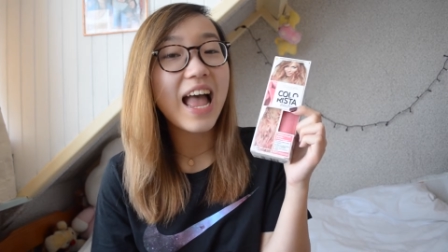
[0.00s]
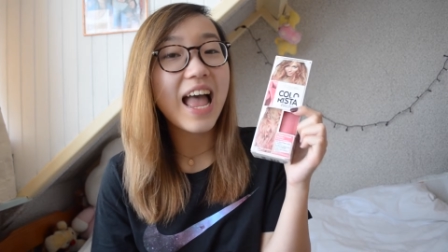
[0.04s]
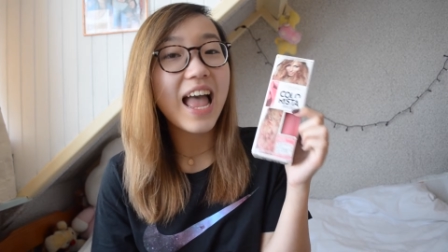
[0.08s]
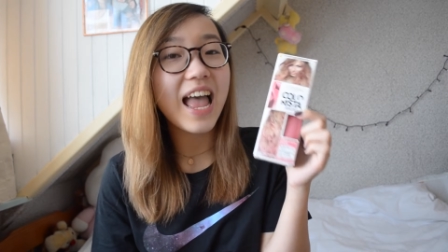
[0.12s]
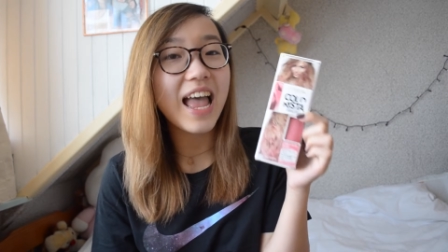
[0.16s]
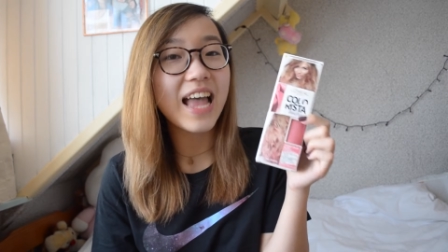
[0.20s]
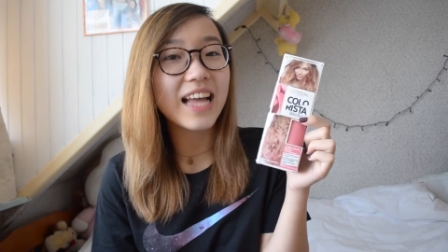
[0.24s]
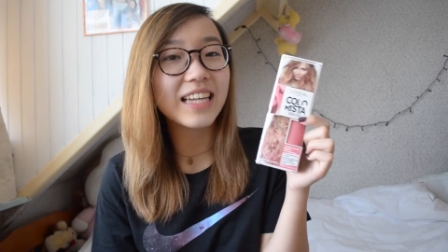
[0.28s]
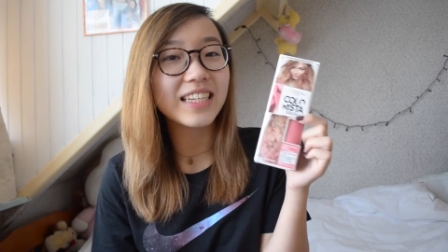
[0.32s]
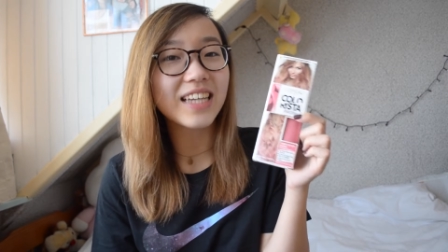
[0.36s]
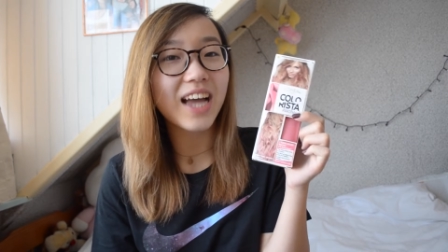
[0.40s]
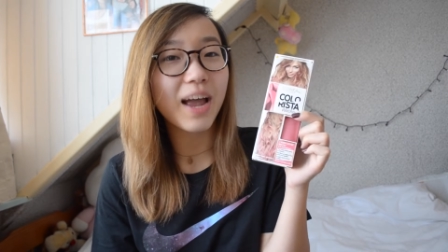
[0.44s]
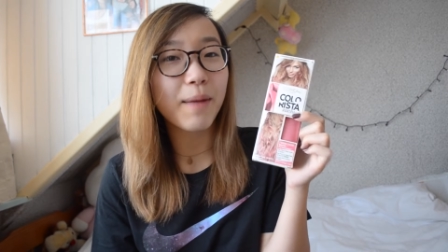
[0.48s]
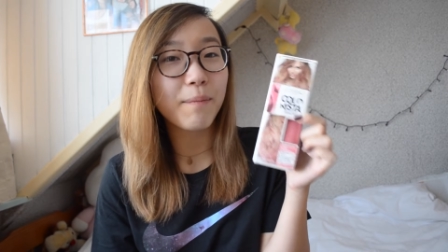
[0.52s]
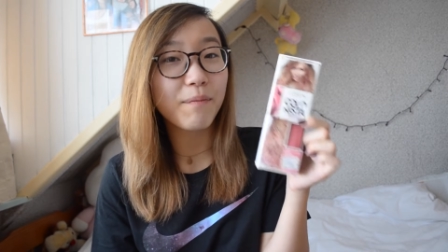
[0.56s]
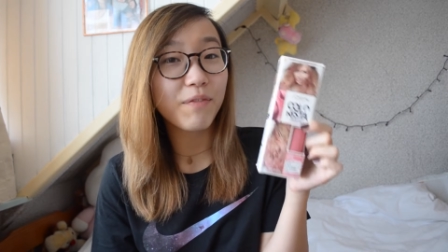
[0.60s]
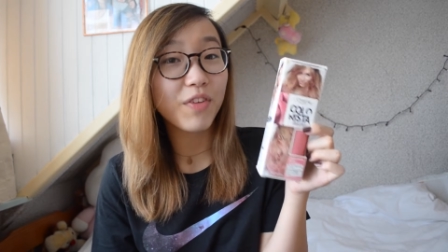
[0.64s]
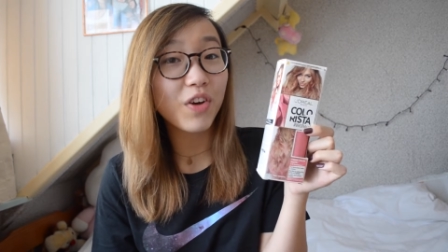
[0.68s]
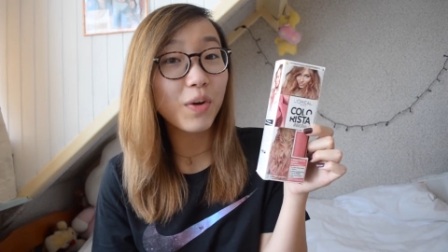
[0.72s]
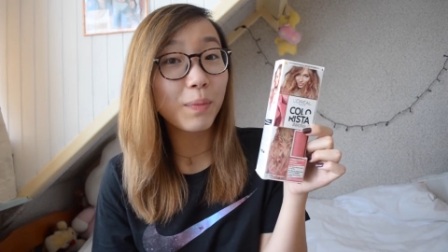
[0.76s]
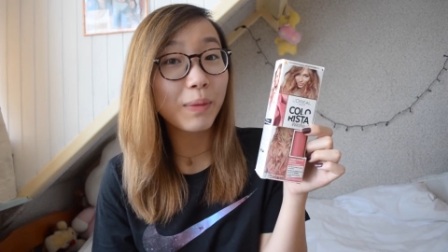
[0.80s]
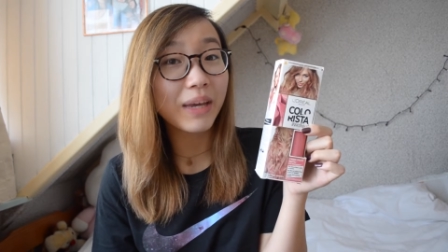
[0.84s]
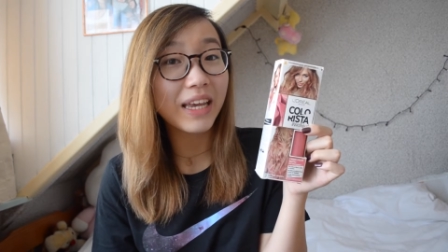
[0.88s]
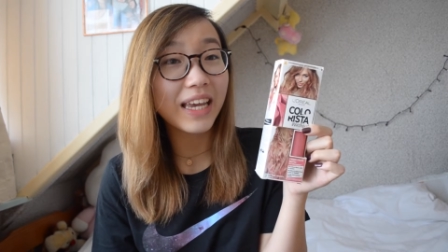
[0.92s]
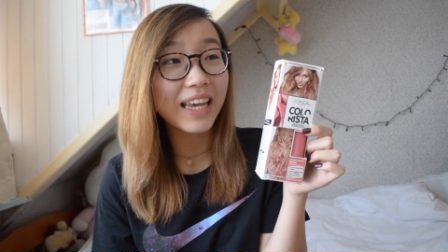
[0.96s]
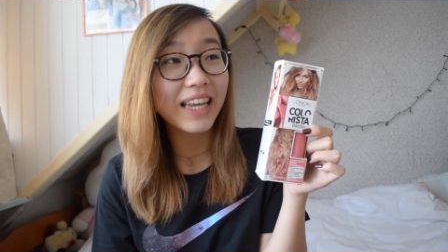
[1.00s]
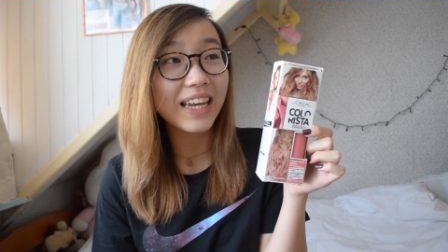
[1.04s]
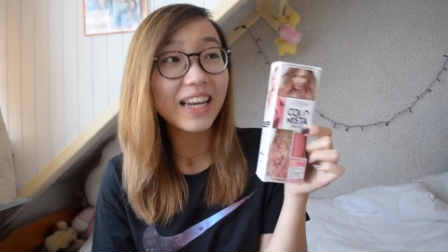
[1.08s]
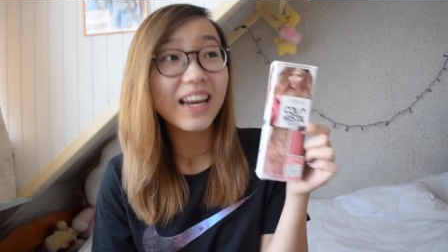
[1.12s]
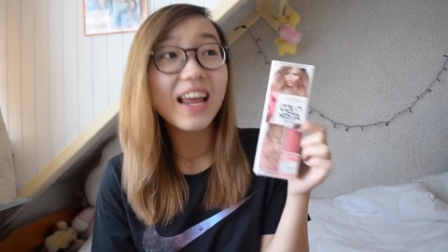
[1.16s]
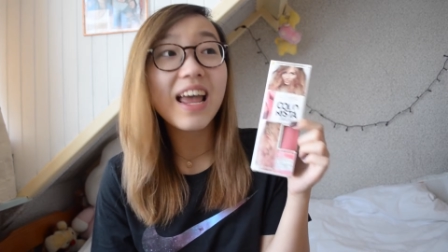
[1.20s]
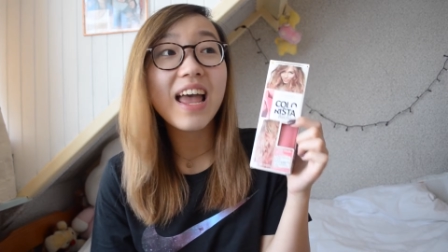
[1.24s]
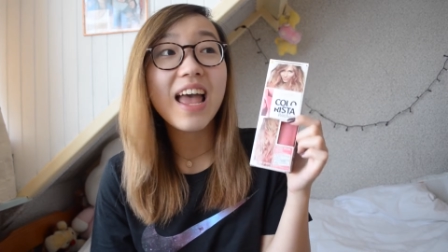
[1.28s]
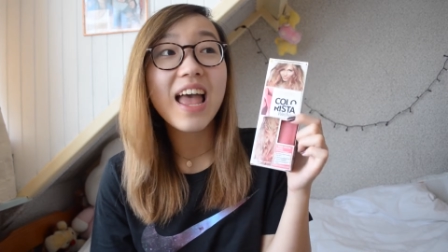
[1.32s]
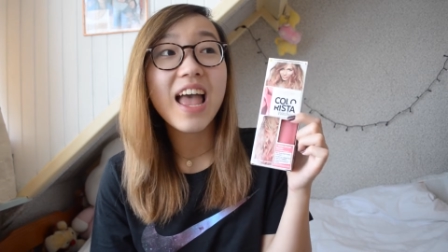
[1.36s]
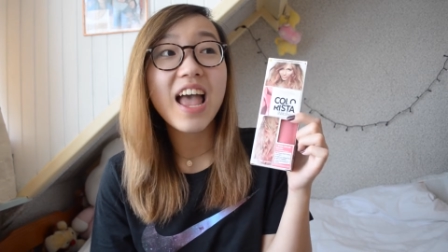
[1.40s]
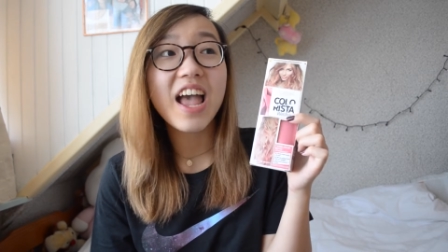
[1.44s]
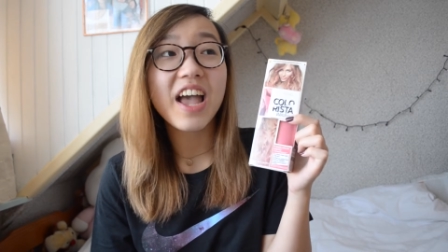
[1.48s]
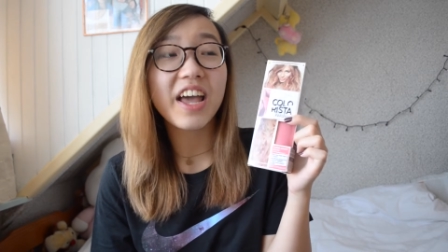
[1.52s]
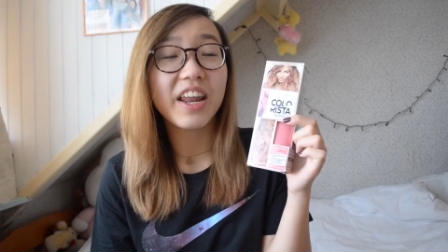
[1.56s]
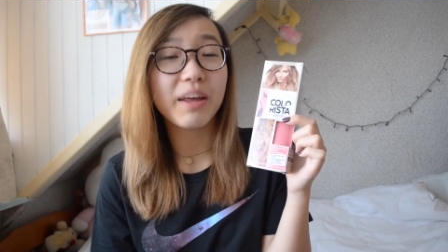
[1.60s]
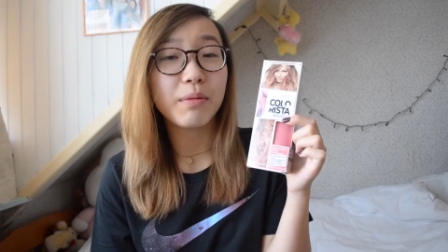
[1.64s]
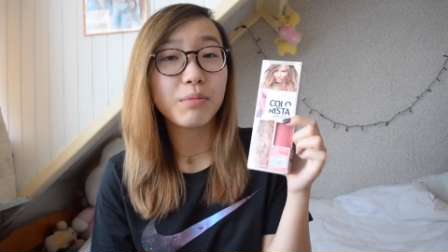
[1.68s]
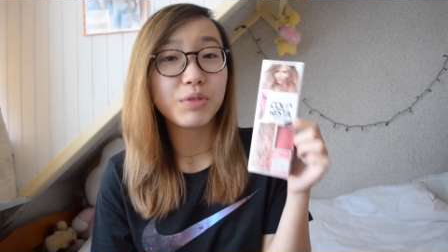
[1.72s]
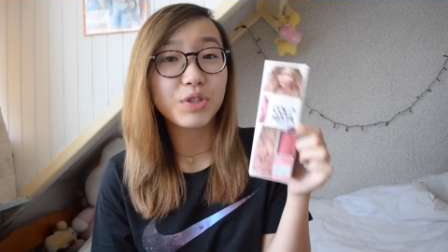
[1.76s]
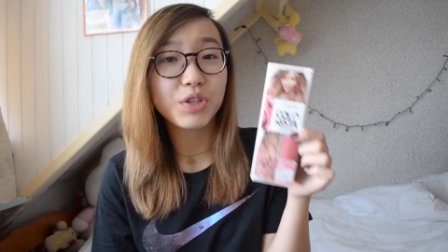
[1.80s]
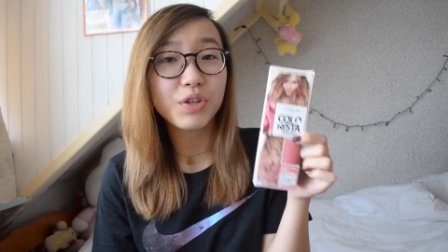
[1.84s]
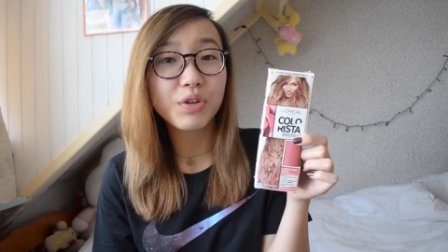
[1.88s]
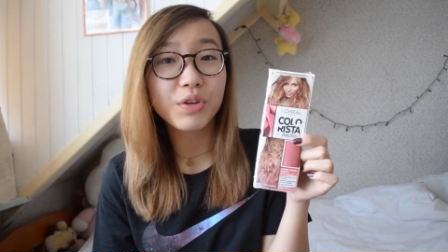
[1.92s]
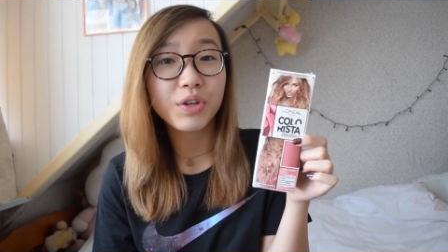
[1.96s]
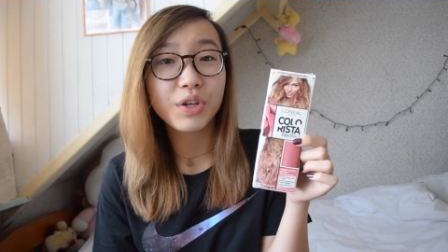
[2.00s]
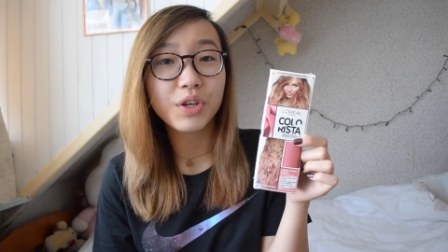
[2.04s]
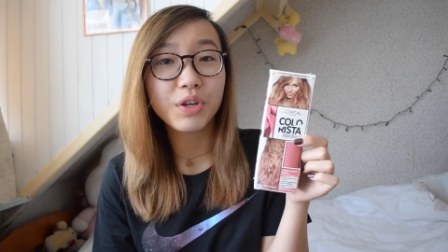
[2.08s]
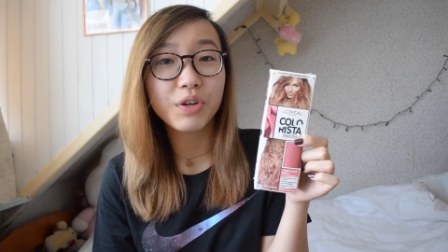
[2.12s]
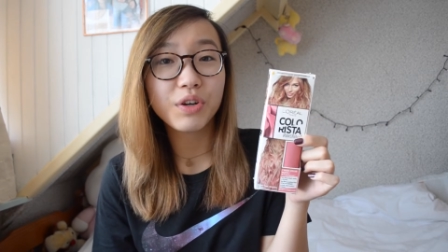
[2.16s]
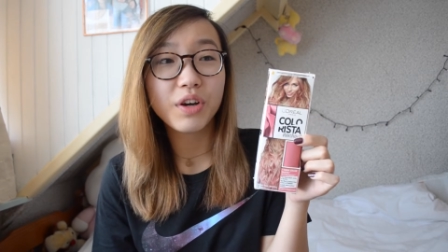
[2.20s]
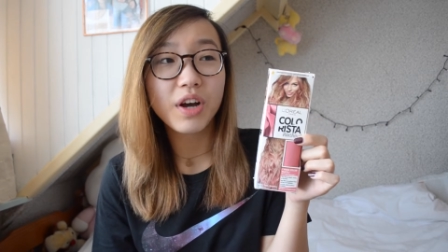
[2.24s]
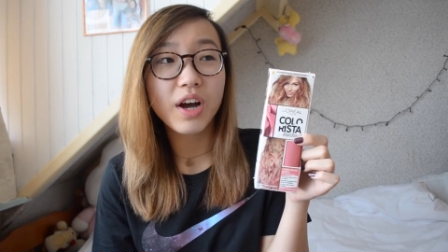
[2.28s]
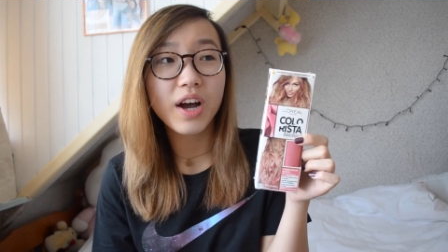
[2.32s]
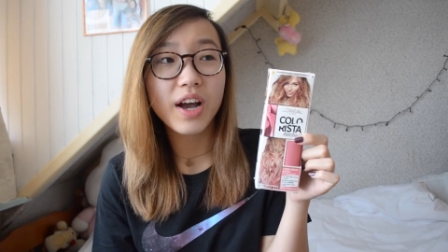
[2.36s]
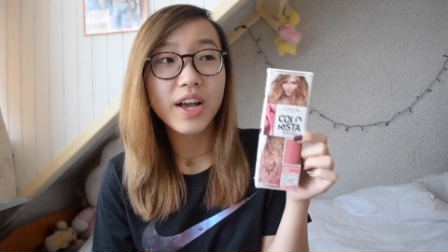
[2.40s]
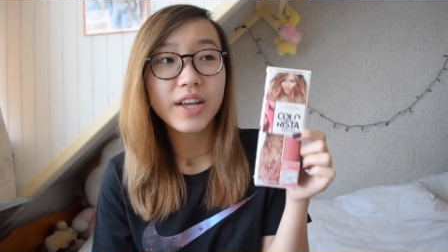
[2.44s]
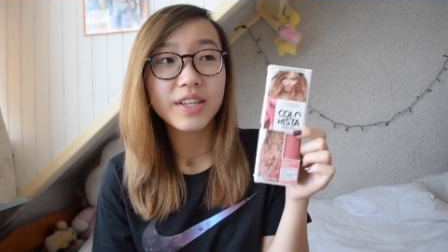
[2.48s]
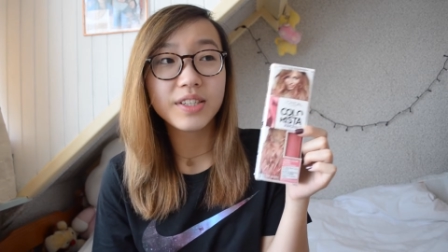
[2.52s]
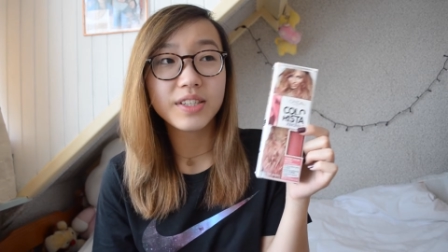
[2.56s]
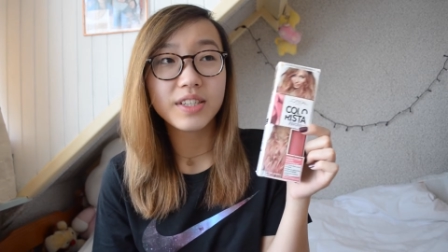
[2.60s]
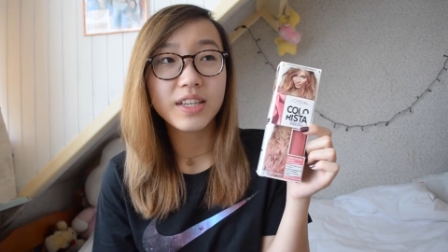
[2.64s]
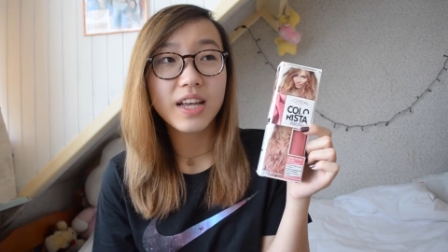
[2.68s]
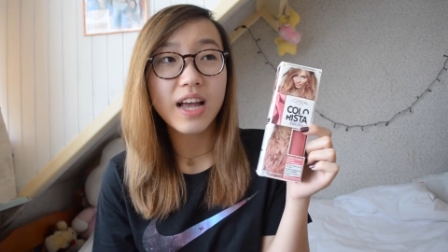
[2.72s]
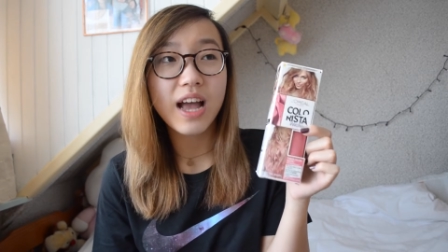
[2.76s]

and I'm filming it and I'm showing you guys